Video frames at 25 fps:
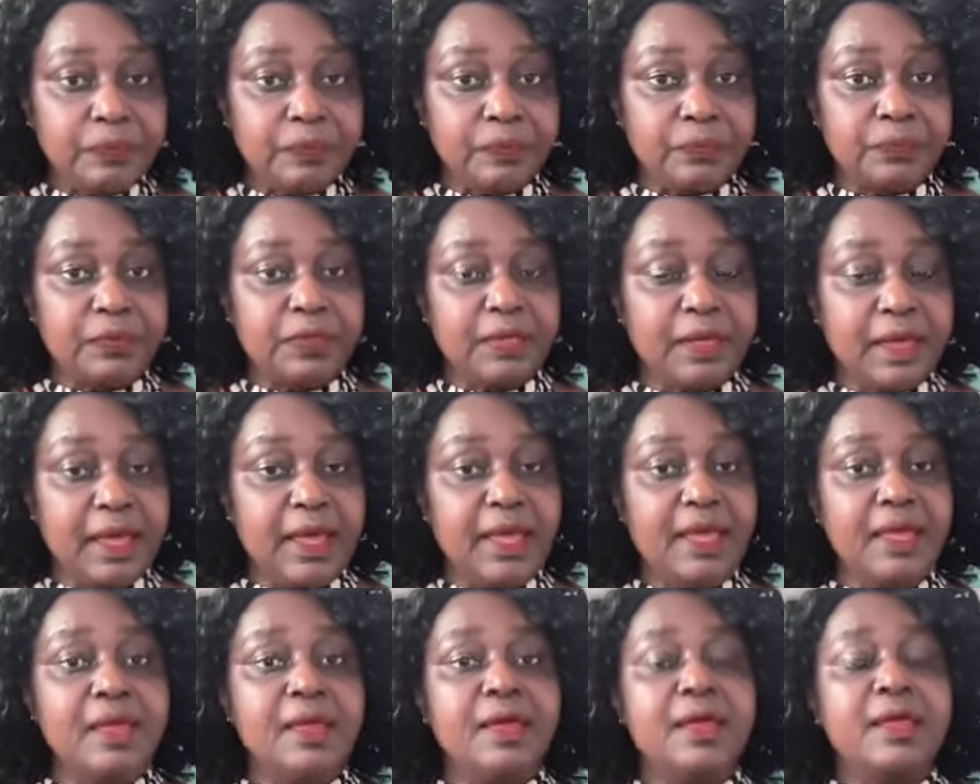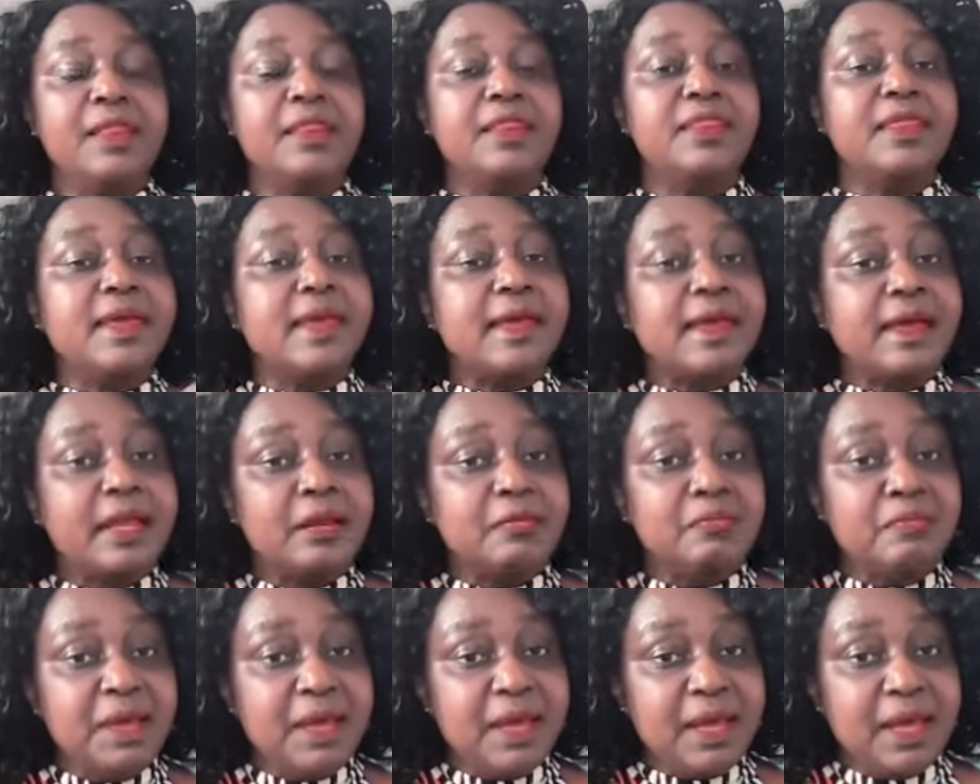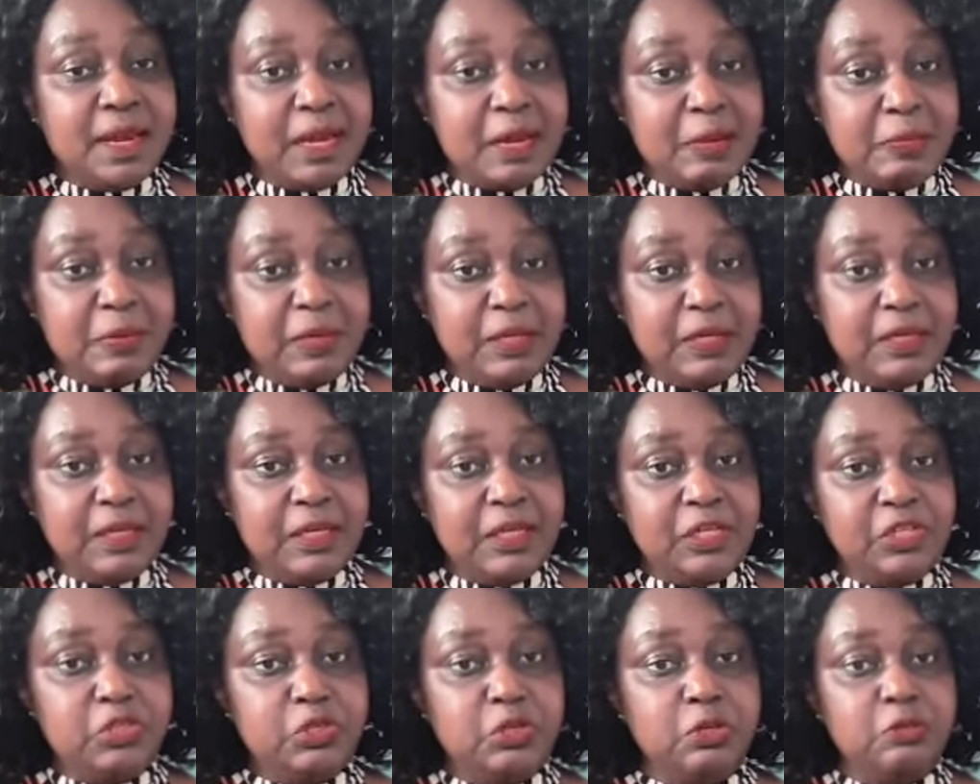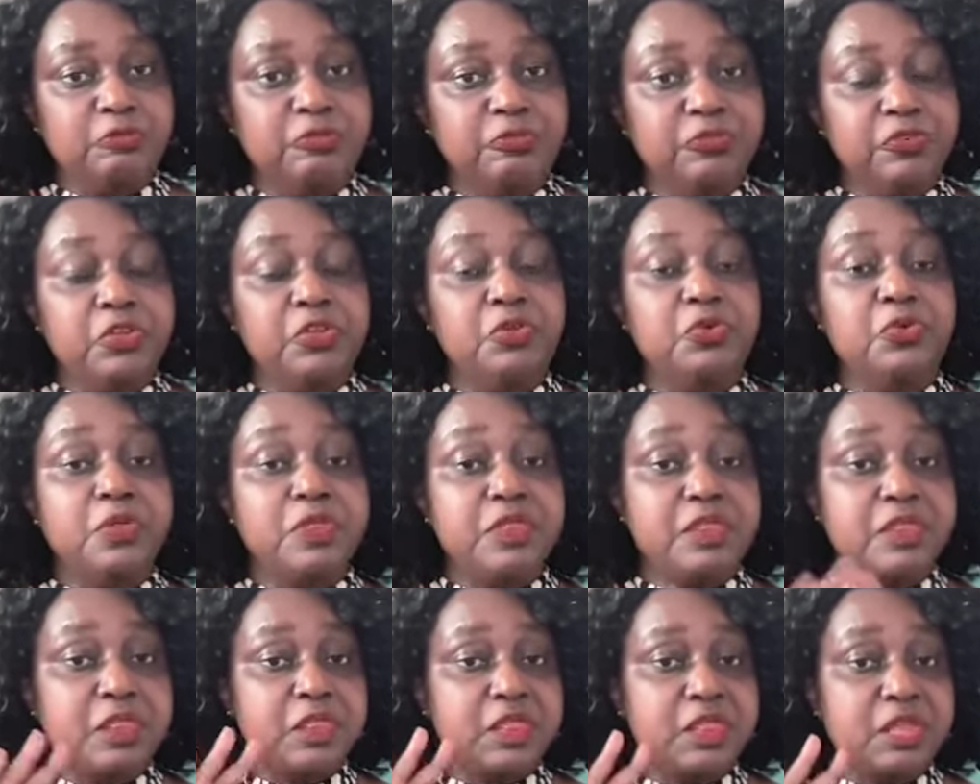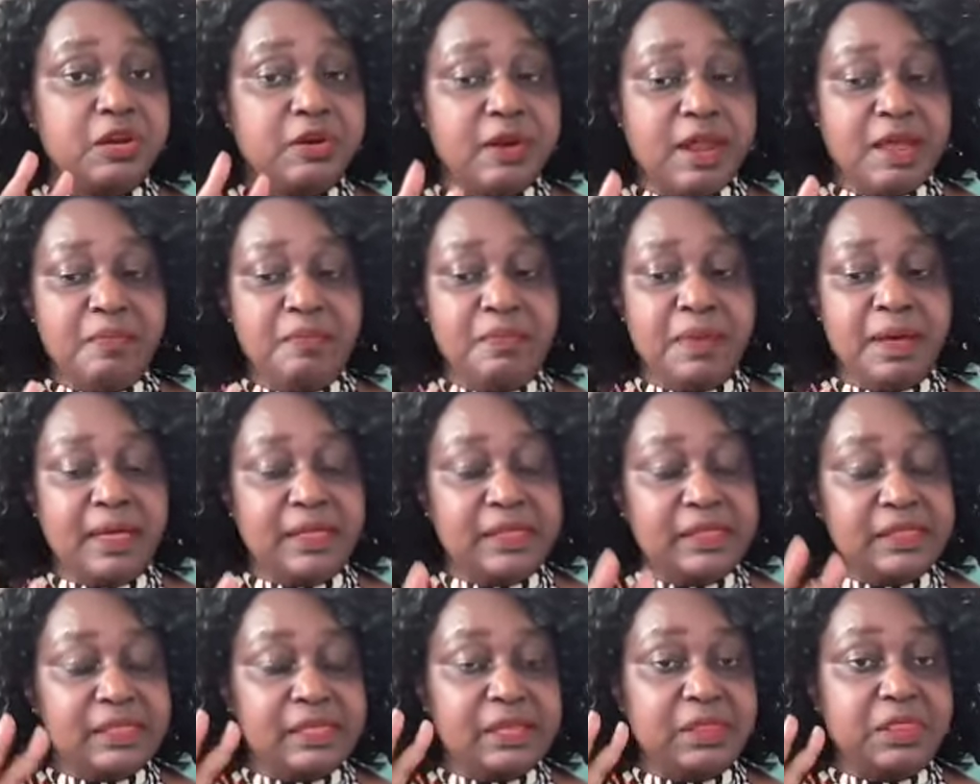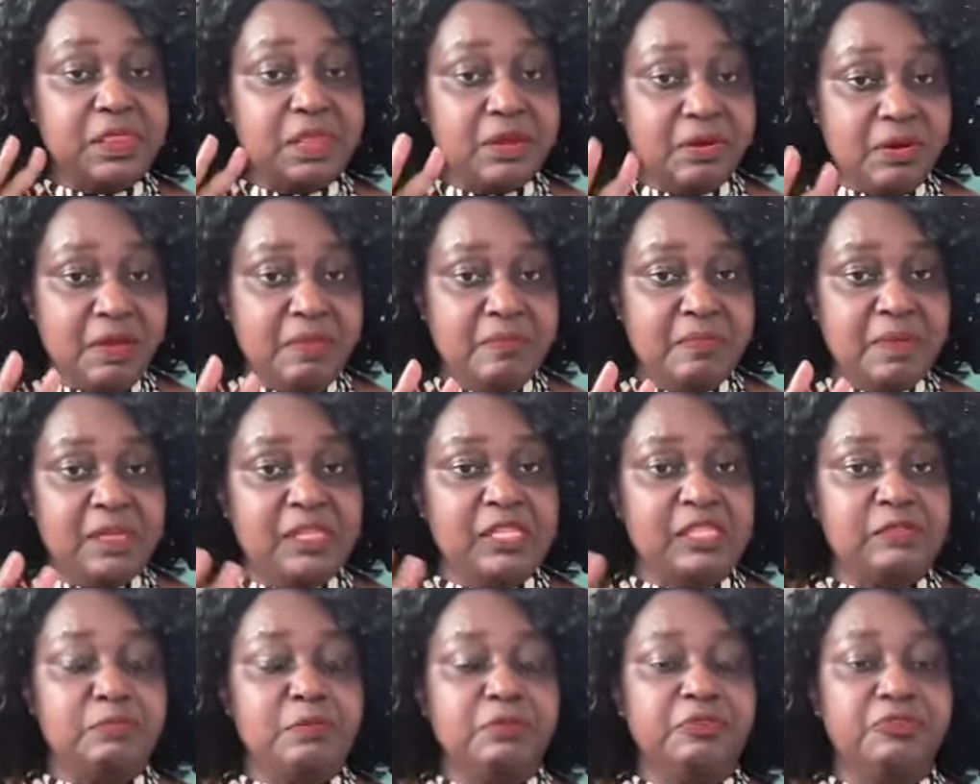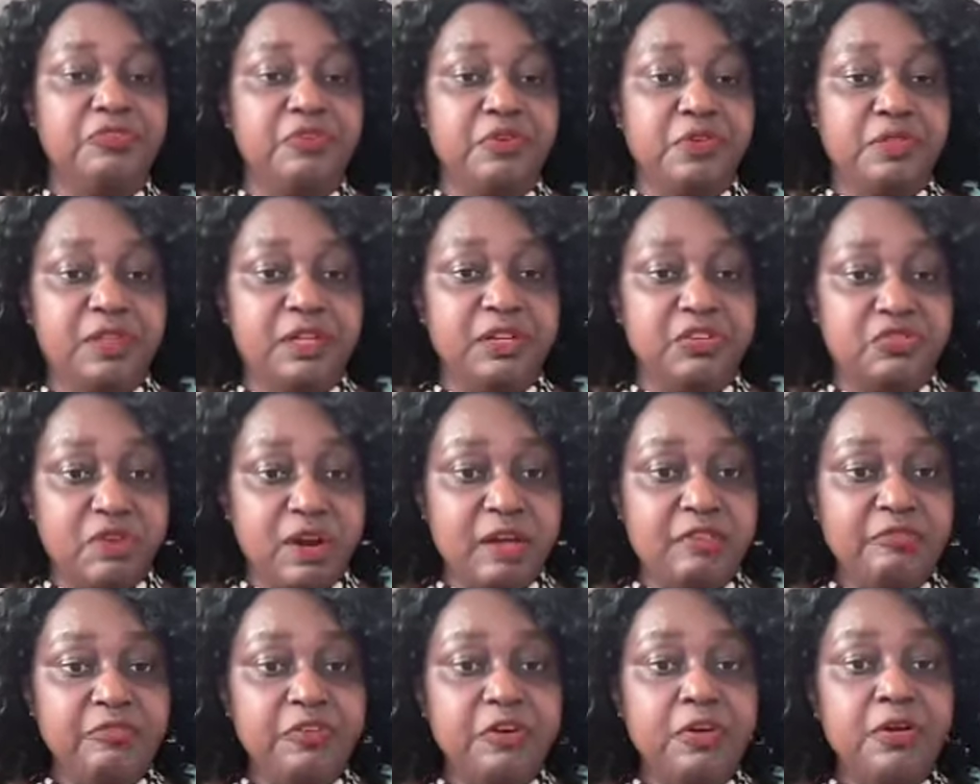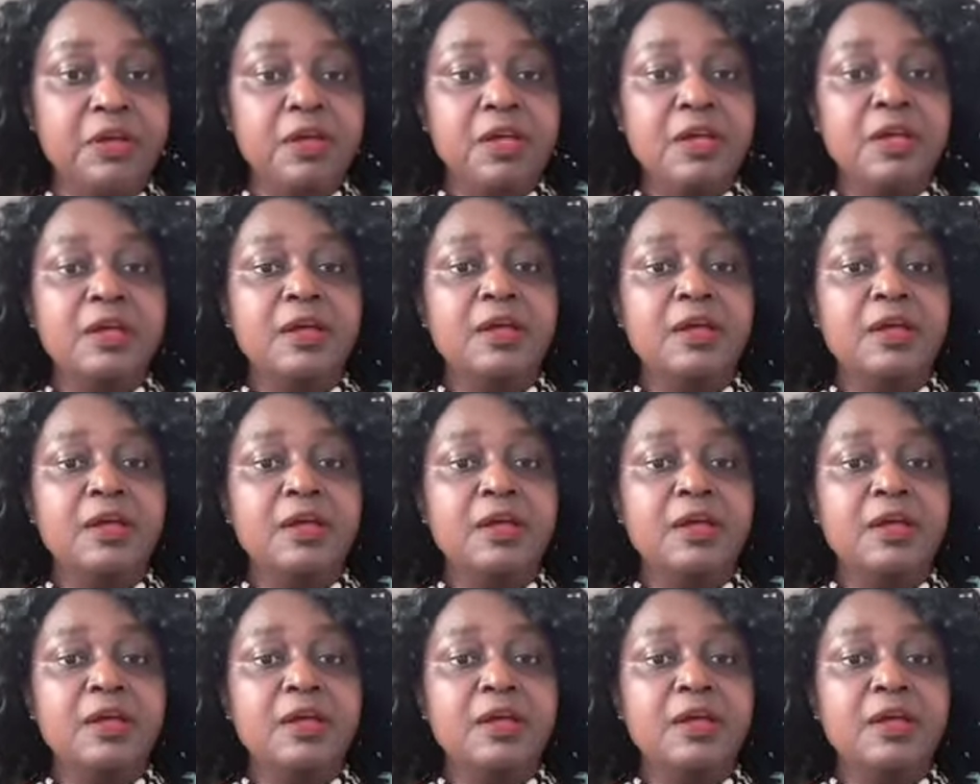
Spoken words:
Okay, they can make an application for you 3 months before the travel.